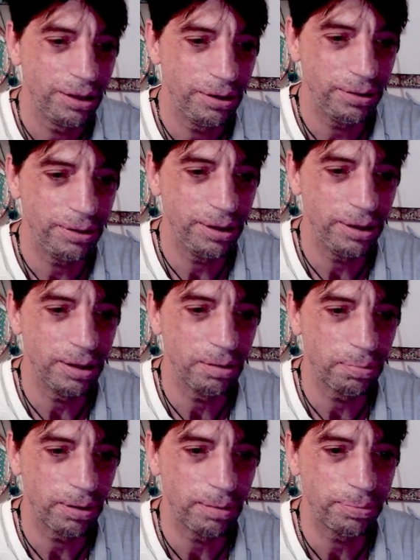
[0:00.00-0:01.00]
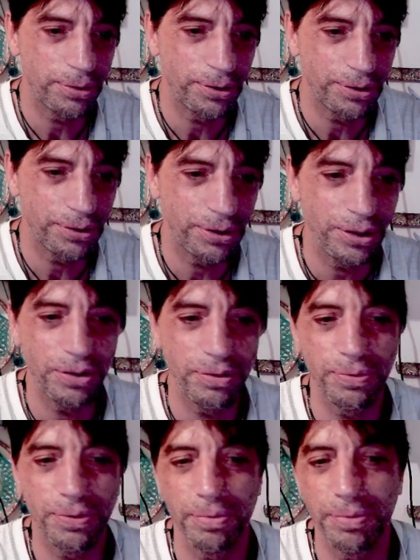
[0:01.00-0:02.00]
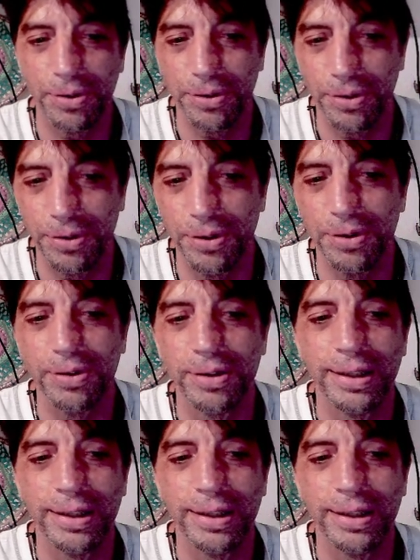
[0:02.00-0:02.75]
You did the proper things from within you.